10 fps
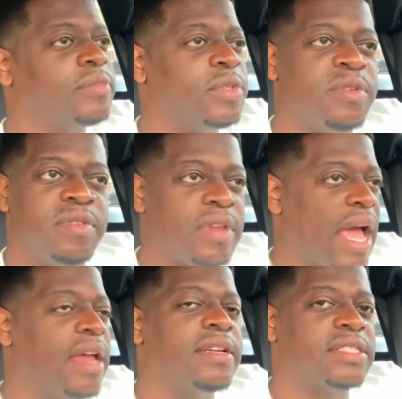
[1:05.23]

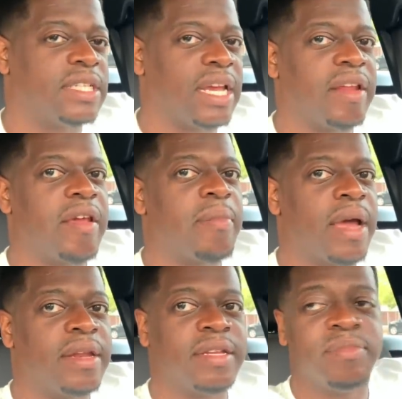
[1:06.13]
Y'all understand
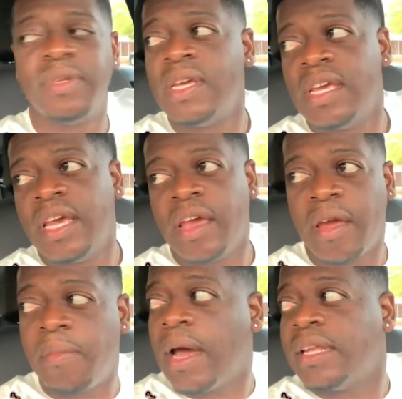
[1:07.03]

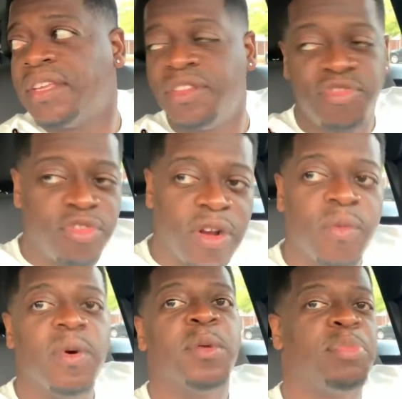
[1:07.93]
everybody get drunk,
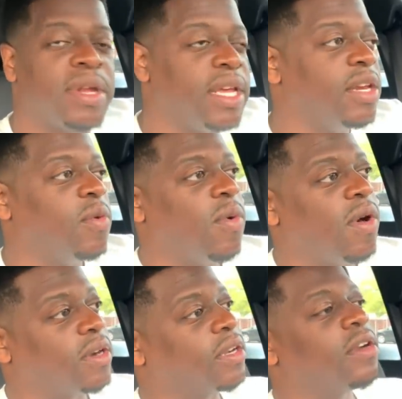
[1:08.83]
want to play in the
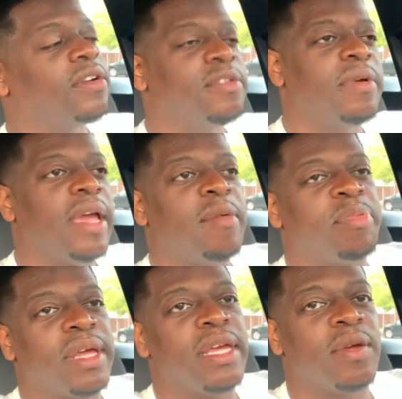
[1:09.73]
water. Girl, you ain't
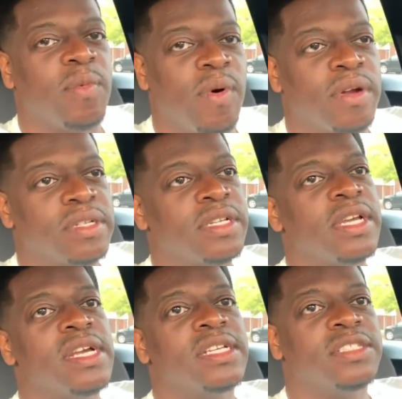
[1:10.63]
played in water
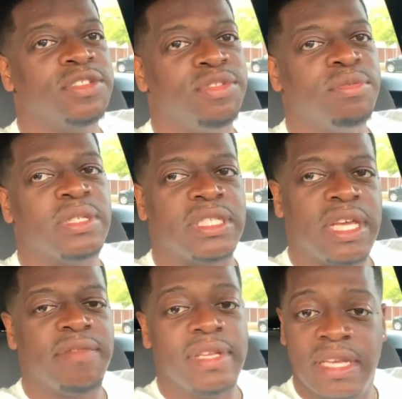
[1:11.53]
since you were
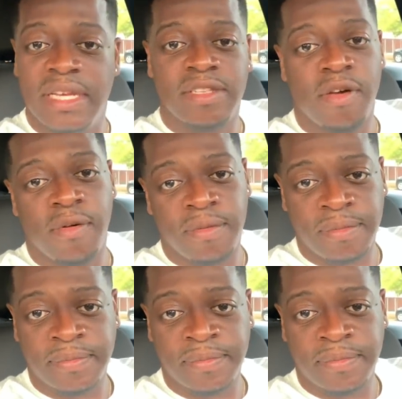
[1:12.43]
7 years old.